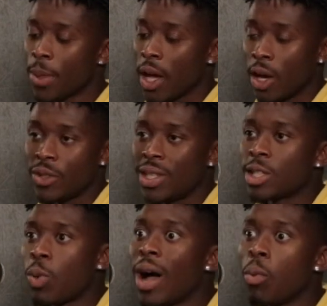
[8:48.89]
And obviously
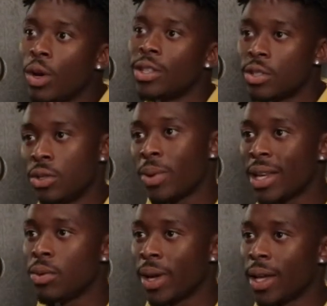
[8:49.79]
that's what I wanted to do anyway.